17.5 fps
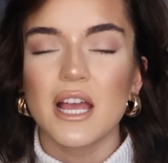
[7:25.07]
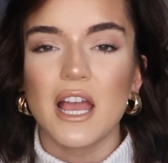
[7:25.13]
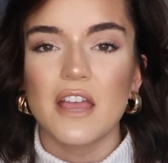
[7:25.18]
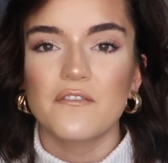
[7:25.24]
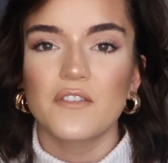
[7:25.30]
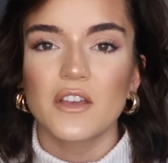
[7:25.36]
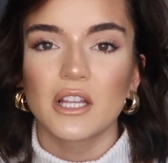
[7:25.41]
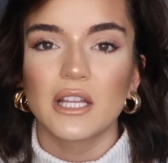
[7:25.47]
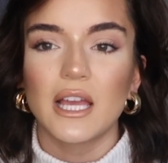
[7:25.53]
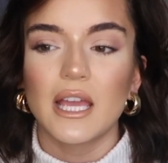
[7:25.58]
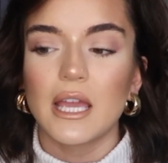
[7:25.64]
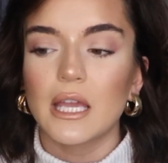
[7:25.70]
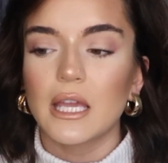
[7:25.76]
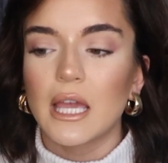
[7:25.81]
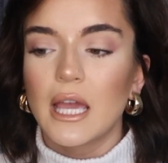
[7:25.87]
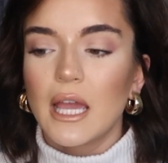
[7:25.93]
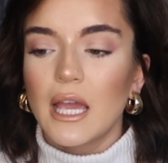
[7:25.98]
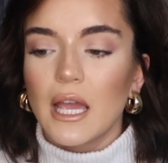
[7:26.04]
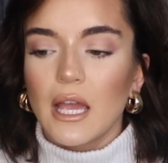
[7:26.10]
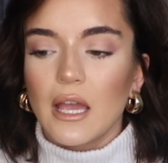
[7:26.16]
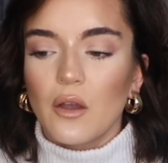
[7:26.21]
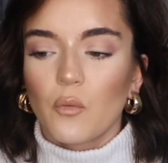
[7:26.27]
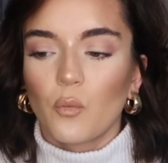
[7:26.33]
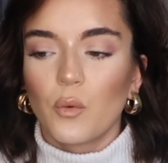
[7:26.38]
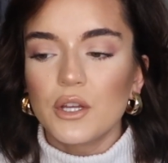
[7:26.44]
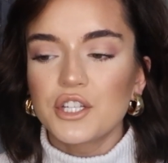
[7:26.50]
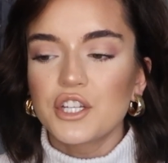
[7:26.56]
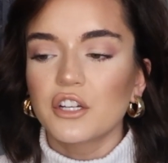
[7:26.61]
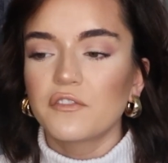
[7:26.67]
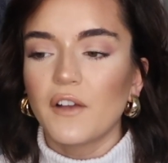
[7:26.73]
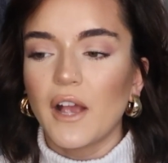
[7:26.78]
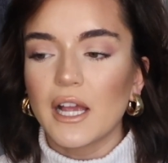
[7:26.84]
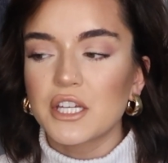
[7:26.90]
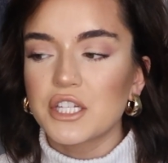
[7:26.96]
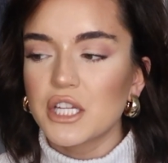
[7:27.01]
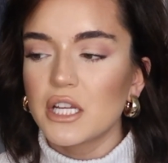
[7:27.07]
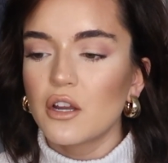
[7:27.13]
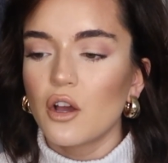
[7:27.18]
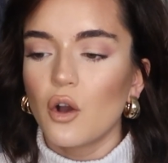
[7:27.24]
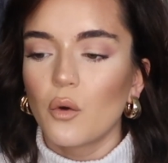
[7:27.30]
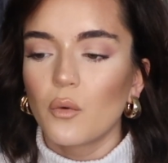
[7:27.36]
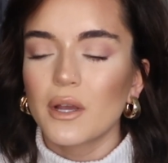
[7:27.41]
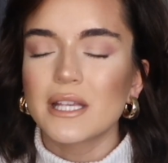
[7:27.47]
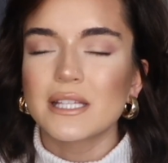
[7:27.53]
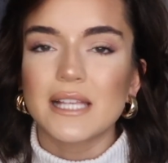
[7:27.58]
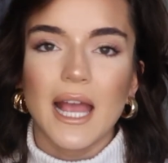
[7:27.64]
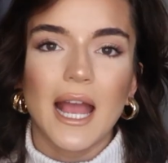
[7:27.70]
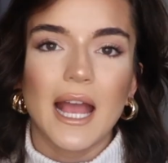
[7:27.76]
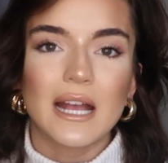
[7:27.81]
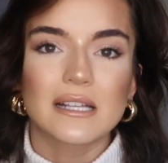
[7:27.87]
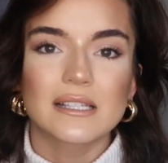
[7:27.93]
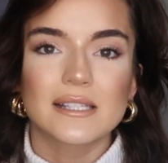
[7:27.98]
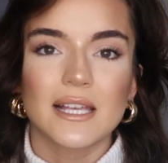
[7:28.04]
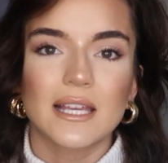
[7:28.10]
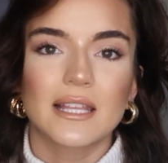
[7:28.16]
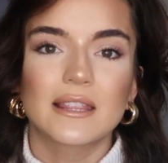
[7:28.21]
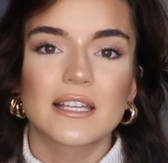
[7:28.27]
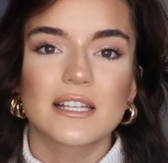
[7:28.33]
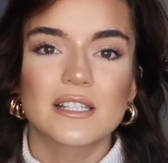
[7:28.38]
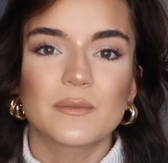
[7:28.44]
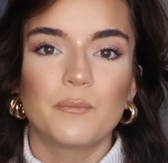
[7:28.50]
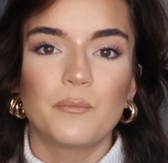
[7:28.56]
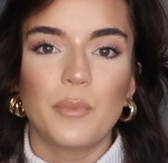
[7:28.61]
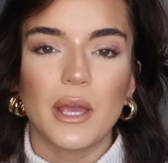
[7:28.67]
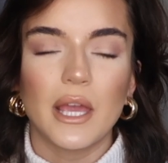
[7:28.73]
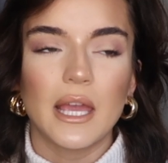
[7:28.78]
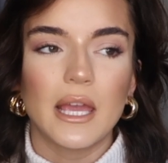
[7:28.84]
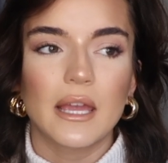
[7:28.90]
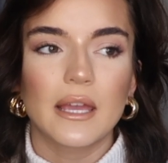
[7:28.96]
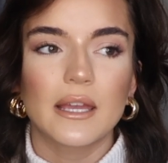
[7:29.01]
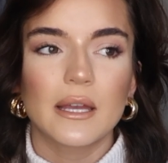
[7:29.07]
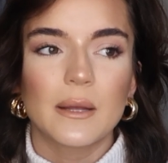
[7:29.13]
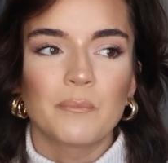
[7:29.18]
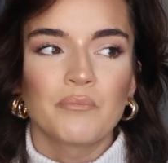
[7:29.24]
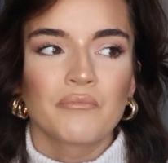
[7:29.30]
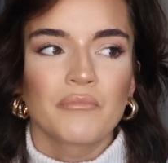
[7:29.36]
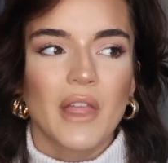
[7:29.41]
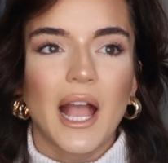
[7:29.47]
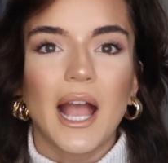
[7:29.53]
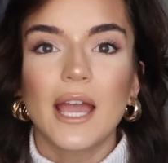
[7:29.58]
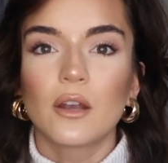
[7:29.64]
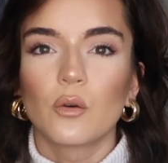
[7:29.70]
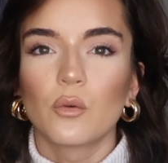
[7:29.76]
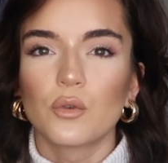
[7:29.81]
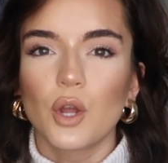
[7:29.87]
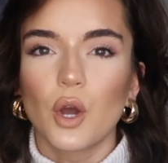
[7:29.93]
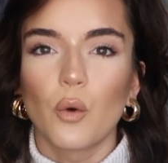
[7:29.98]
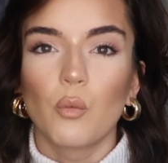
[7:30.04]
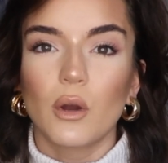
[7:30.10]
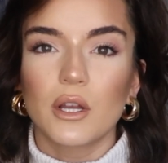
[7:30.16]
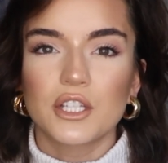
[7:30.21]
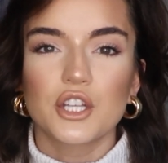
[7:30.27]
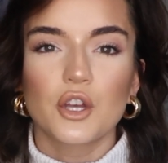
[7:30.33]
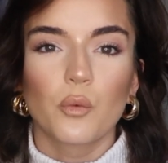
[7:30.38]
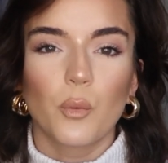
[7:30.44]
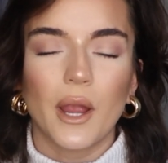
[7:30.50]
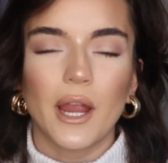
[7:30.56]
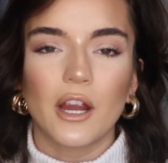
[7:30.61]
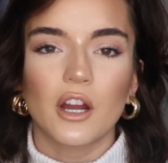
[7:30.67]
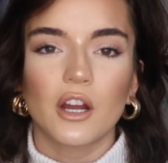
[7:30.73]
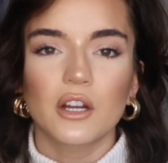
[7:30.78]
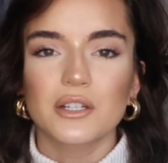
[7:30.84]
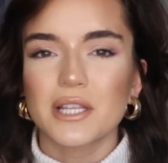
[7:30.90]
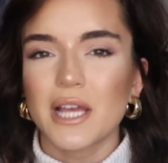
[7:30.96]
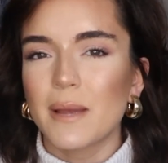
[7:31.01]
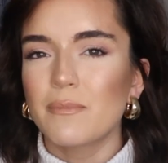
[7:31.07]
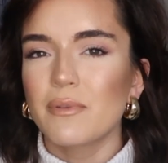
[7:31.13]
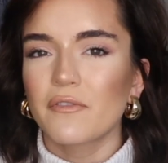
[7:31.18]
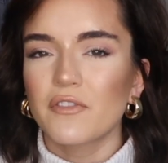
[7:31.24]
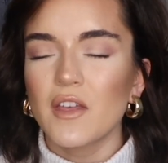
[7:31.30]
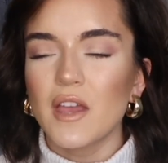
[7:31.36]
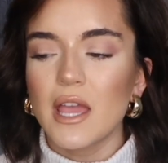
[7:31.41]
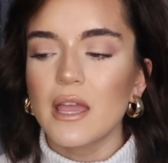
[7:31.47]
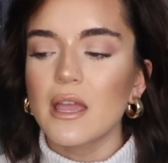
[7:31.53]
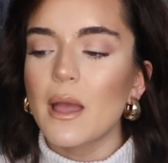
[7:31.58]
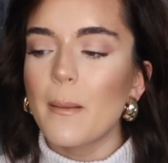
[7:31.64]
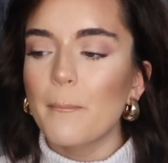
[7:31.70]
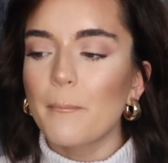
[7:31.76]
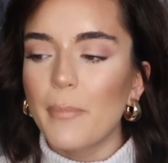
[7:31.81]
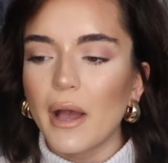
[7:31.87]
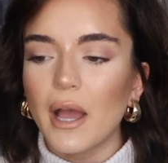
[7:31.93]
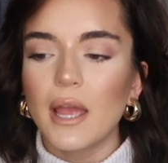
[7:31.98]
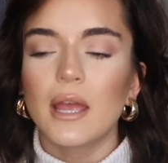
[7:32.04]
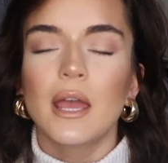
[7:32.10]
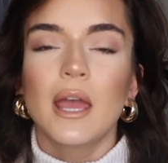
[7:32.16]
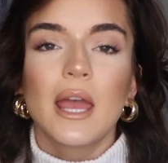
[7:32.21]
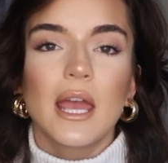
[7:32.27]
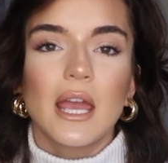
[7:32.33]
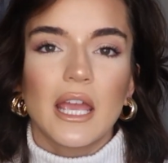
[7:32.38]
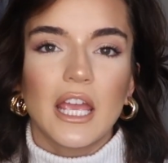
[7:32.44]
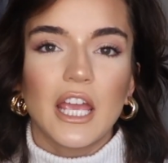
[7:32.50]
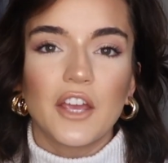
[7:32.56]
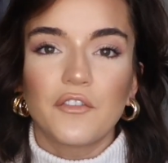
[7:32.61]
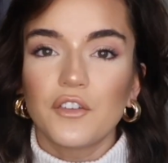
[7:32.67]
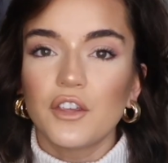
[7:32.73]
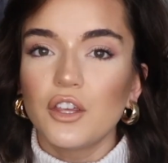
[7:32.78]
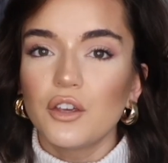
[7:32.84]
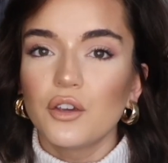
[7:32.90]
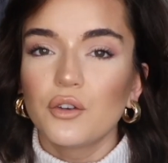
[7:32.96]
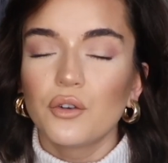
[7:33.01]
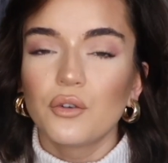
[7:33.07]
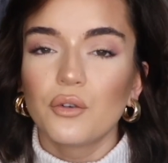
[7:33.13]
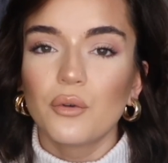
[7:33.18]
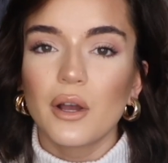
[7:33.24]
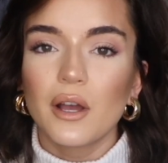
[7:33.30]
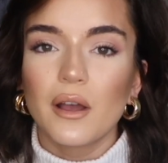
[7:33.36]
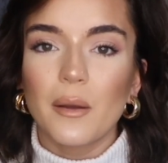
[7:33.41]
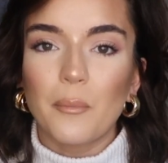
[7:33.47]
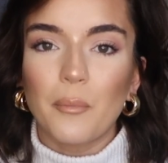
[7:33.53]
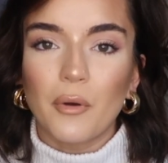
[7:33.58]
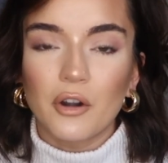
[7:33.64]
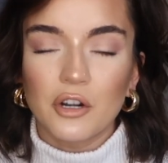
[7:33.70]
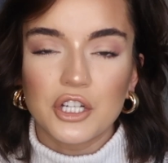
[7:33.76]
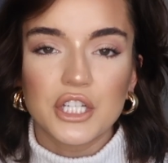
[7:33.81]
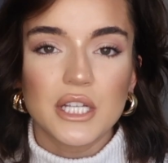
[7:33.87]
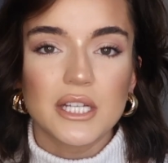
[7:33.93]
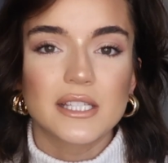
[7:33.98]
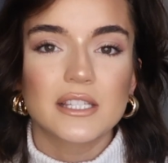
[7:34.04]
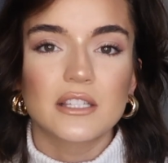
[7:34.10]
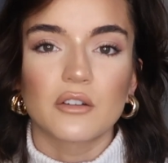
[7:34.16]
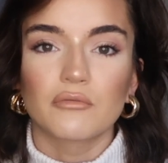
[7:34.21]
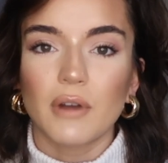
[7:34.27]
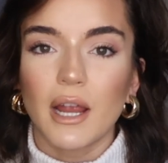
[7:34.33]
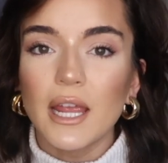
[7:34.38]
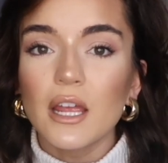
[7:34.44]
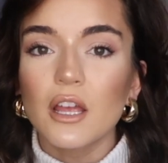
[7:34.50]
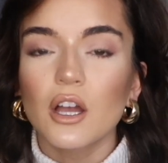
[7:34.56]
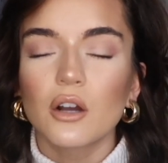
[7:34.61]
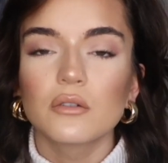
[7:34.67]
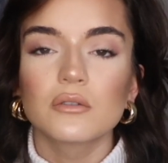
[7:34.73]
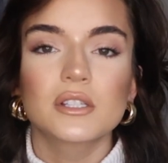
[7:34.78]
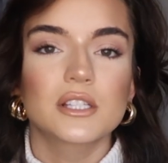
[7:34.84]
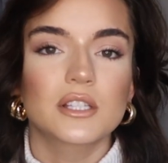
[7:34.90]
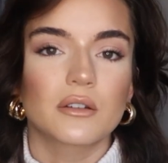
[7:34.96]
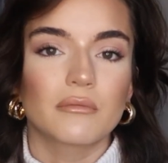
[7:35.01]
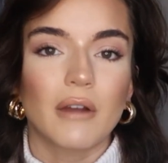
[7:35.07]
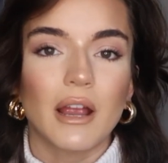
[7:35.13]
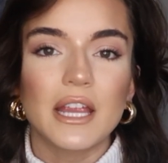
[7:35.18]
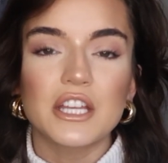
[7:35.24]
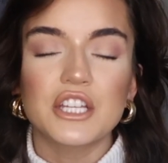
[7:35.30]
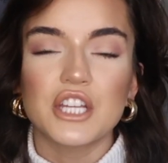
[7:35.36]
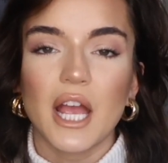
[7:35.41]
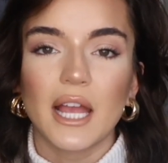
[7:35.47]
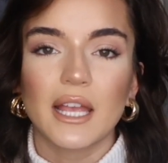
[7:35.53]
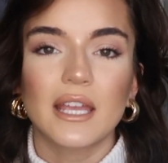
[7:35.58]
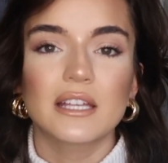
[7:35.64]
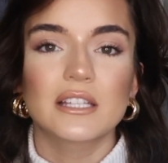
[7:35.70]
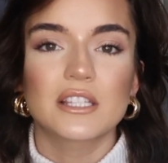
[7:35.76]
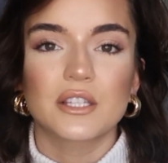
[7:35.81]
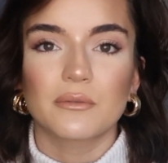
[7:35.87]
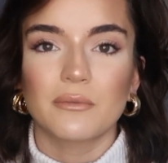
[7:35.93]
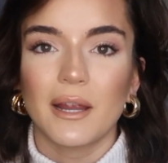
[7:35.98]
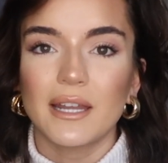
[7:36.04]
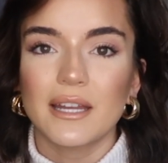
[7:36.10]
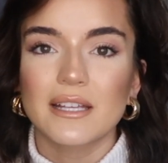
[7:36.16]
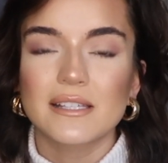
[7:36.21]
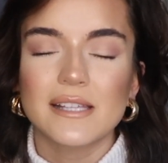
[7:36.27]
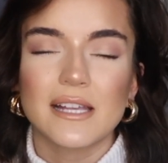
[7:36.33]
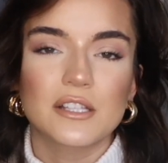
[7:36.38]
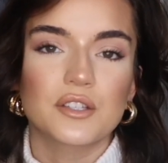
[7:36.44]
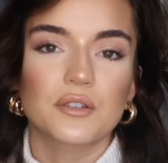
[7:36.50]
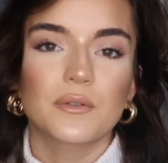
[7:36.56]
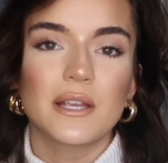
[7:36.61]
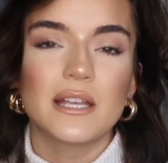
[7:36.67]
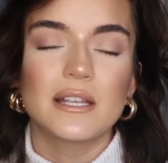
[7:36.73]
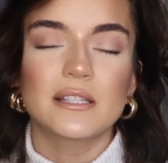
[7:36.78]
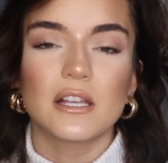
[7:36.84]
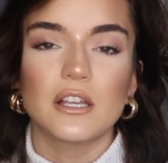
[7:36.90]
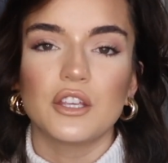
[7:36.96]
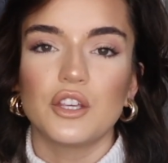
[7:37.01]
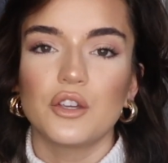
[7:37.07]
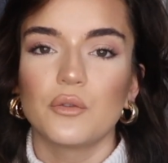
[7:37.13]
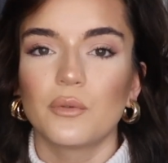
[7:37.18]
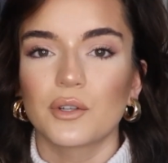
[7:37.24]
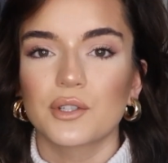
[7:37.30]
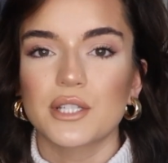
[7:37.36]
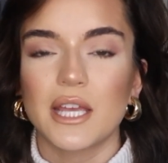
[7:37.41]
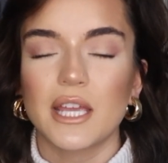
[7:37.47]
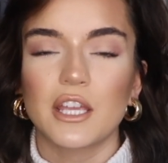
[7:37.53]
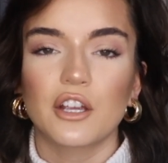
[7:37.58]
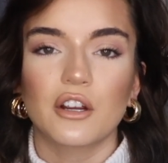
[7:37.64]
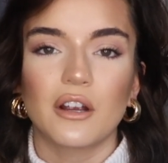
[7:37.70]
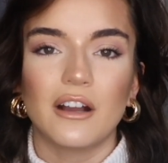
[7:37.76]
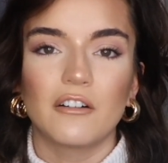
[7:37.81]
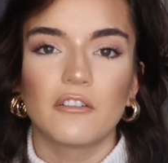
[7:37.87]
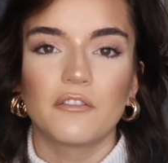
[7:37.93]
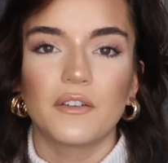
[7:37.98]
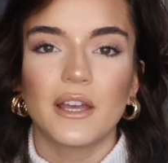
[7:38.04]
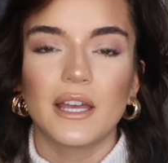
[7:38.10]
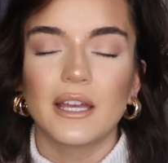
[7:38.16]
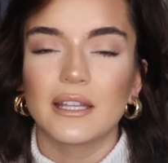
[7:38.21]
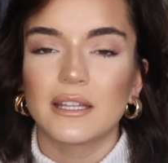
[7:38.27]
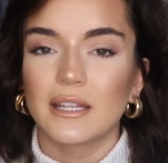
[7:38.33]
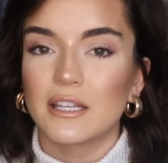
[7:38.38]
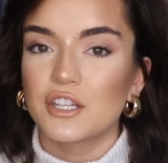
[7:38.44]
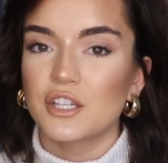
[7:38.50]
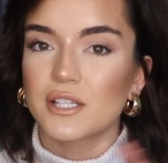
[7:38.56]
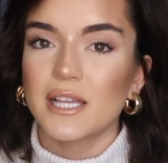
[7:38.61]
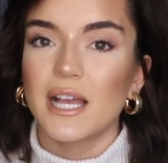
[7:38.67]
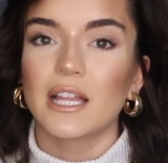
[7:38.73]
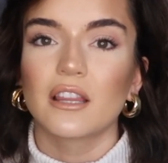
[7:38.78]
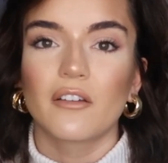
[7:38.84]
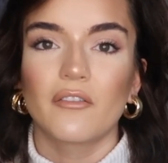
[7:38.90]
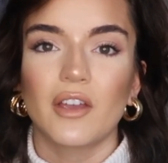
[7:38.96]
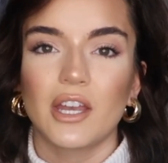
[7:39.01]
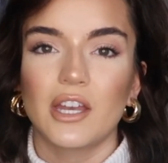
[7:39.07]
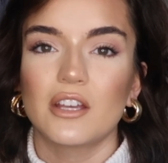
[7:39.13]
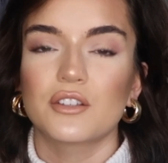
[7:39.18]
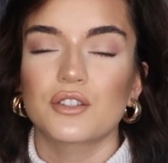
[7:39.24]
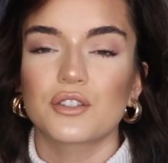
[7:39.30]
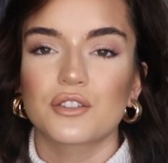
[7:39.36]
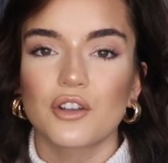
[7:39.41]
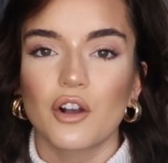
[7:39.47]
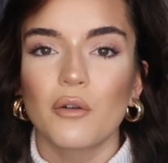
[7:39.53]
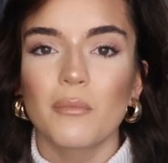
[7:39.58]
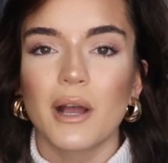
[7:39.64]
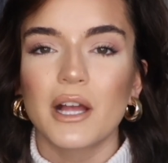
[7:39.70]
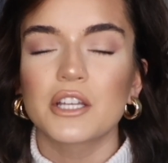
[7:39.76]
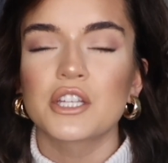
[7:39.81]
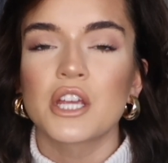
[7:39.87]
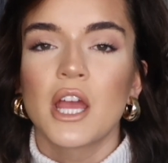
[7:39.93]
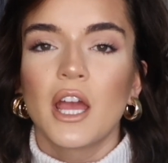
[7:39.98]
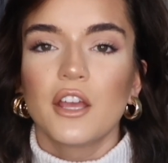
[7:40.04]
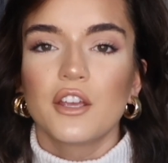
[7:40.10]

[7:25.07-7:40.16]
I feel like winter fashion always has like this big, I don't know what to wear type of thing, but if you purchase the right coats, the right jackets, the right accessories, you will take your outfit and just elevate it so much.